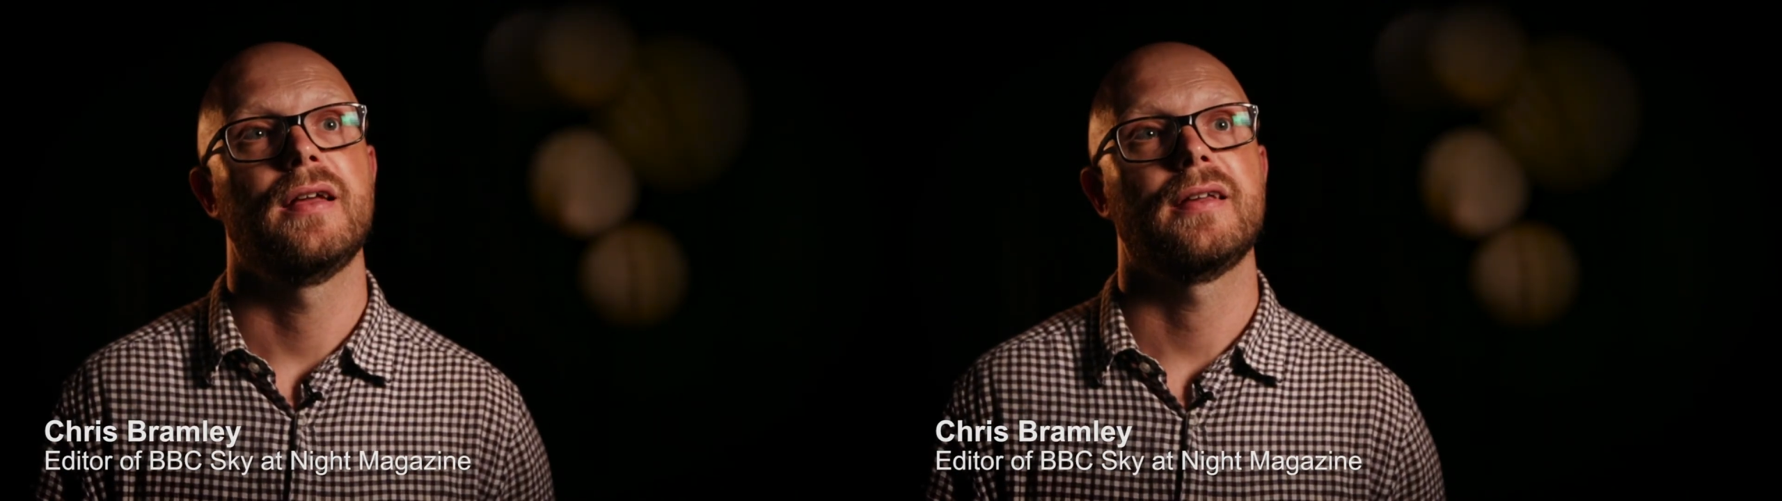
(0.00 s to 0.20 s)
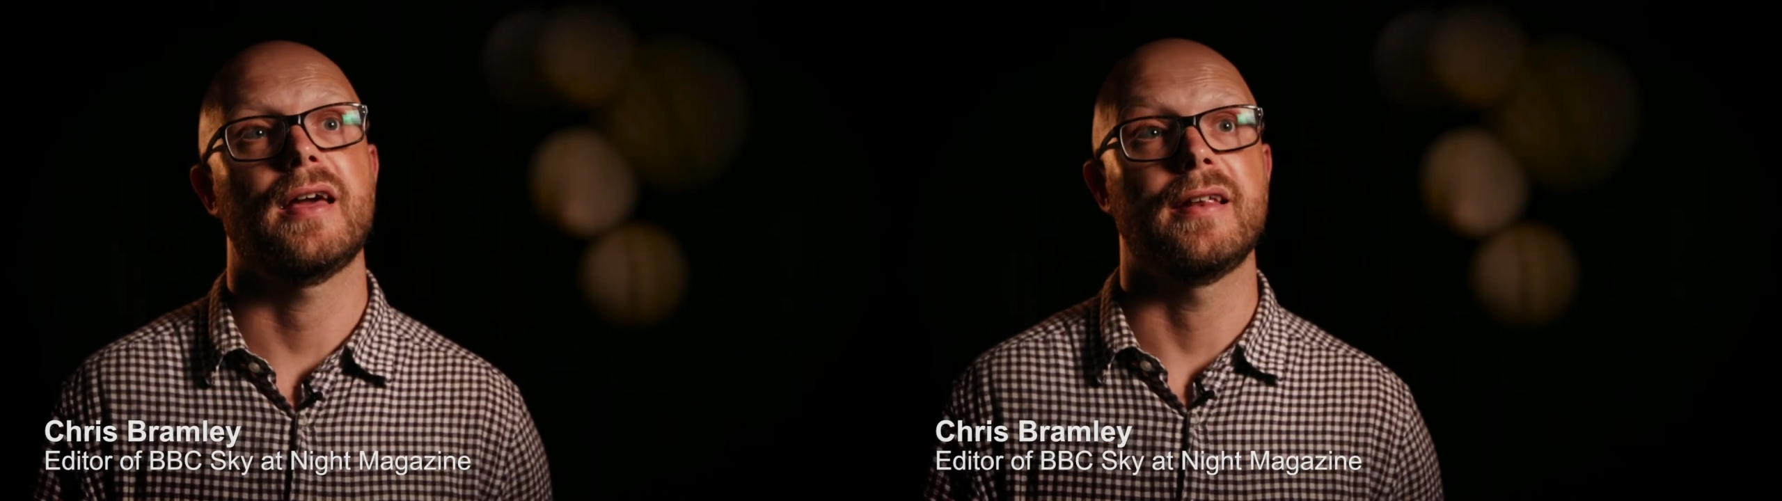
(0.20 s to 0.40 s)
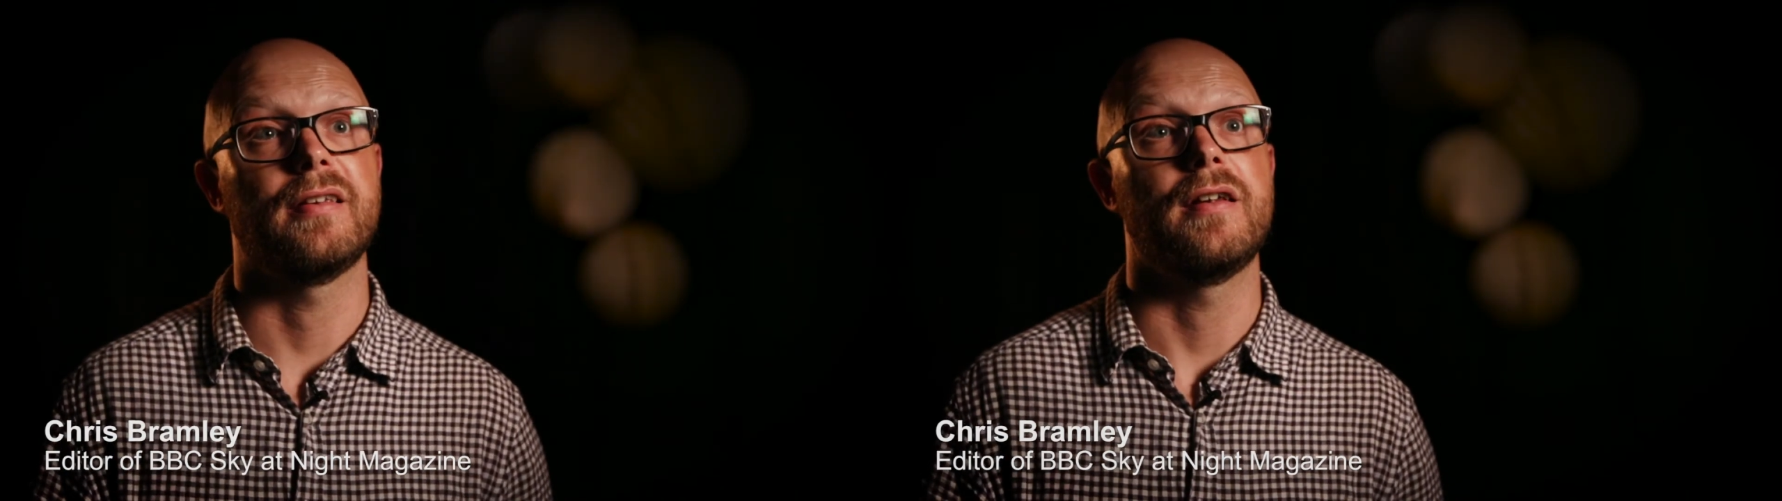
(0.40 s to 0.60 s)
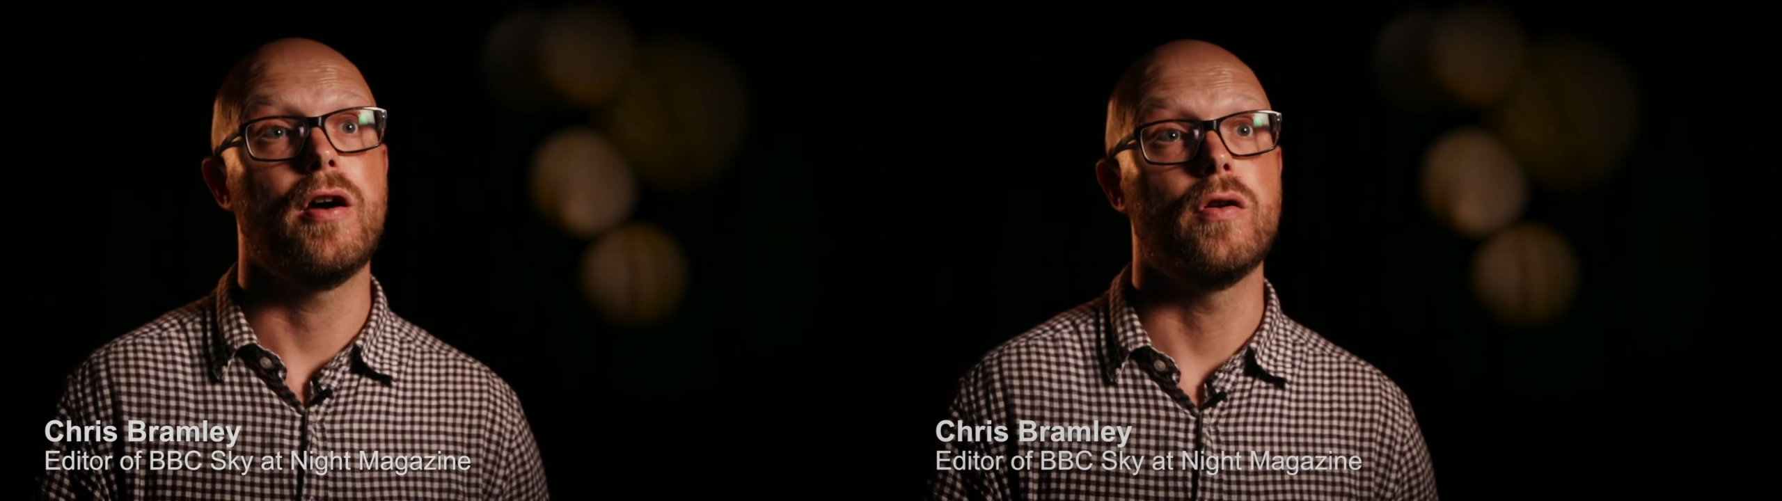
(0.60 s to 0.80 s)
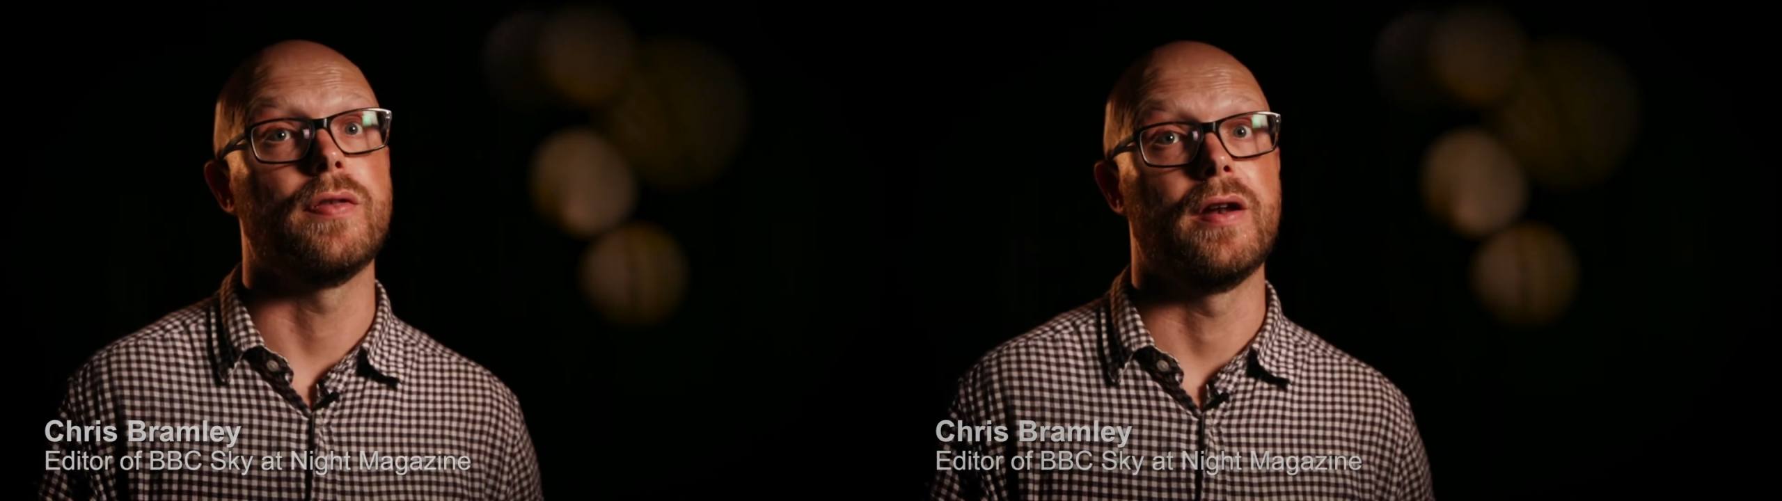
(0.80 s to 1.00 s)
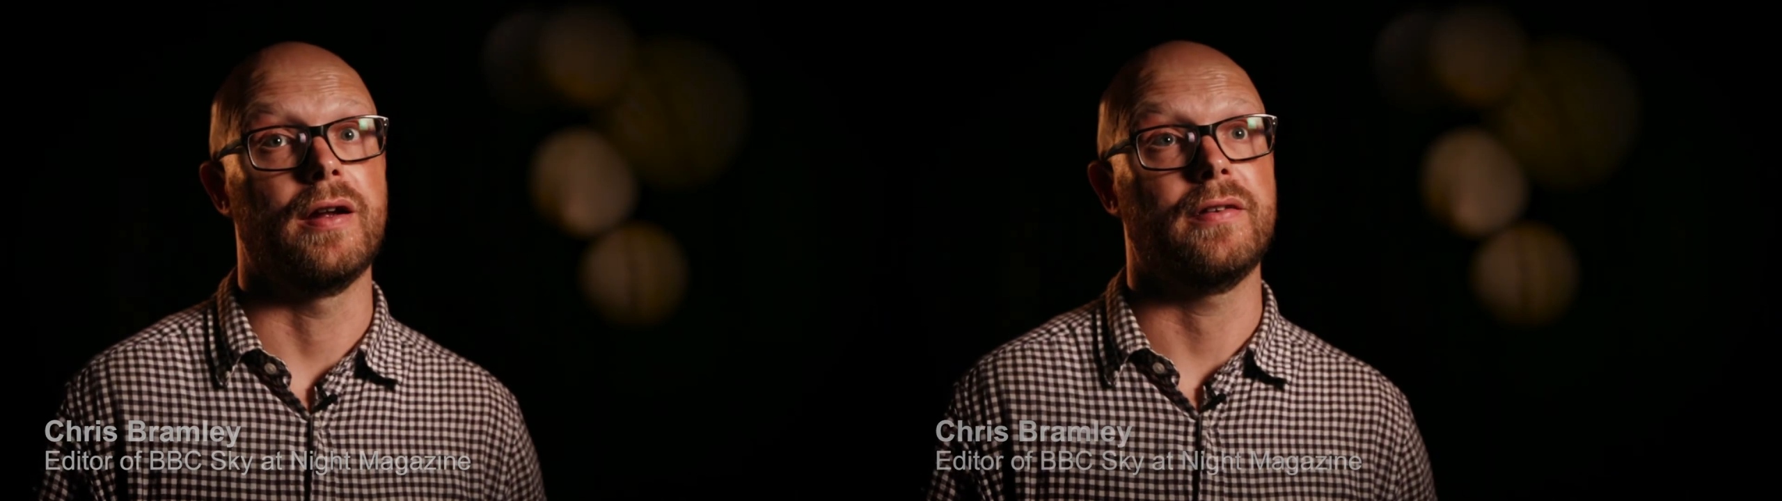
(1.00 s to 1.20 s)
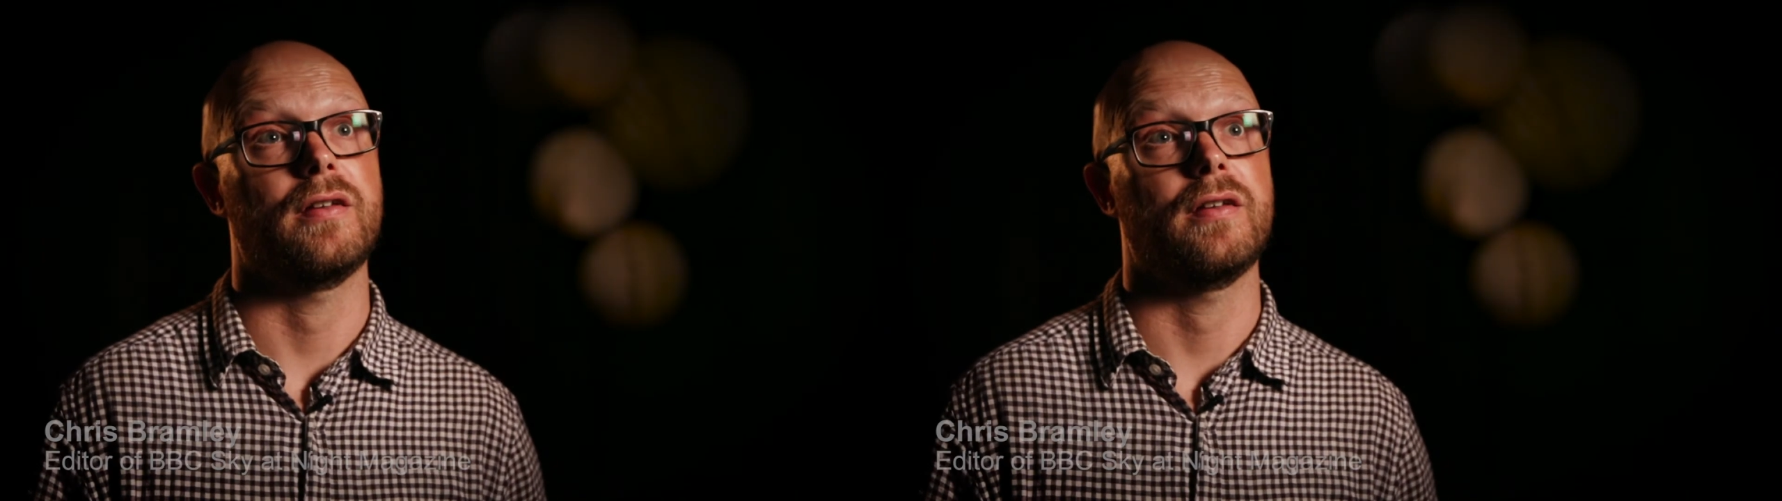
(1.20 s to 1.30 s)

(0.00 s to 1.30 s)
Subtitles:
getting to know the night